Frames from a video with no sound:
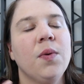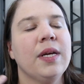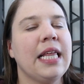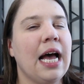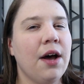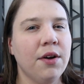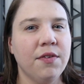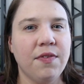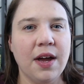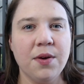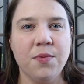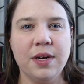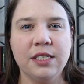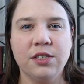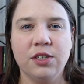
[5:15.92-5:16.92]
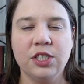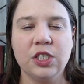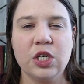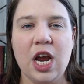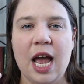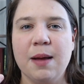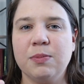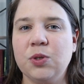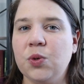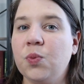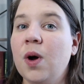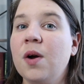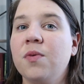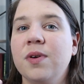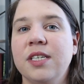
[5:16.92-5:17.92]
with how to find research gaps or
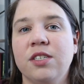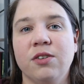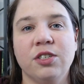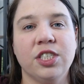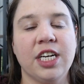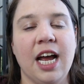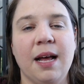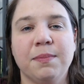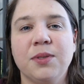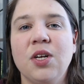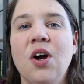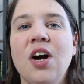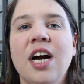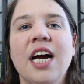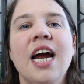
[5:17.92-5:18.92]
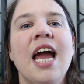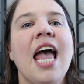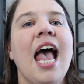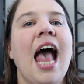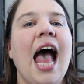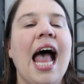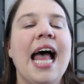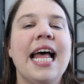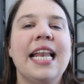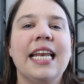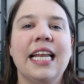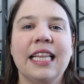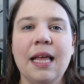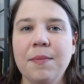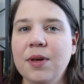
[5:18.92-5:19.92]
what research gaps are,
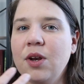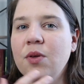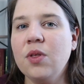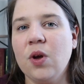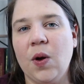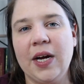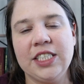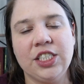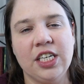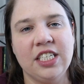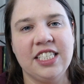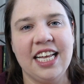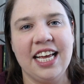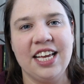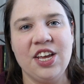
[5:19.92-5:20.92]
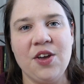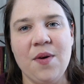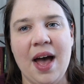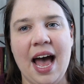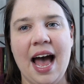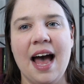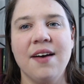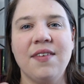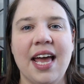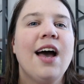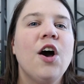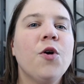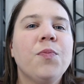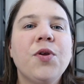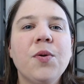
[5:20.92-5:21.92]
and let me know the questions that you have.
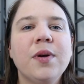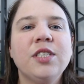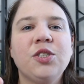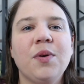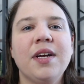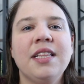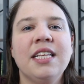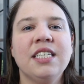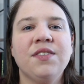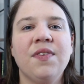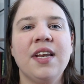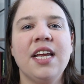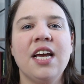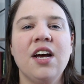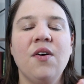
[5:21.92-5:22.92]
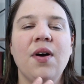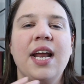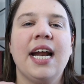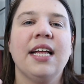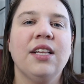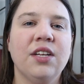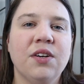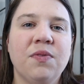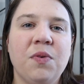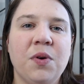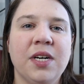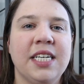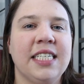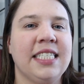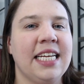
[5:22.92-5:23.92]
I hope you enjoyed this video, and I look
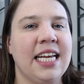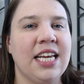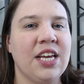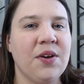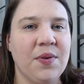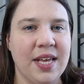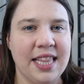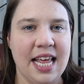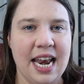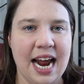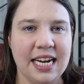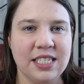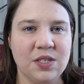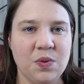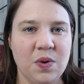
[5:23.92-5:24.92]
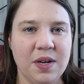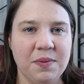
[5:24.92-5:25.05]
forward to seeing you in the next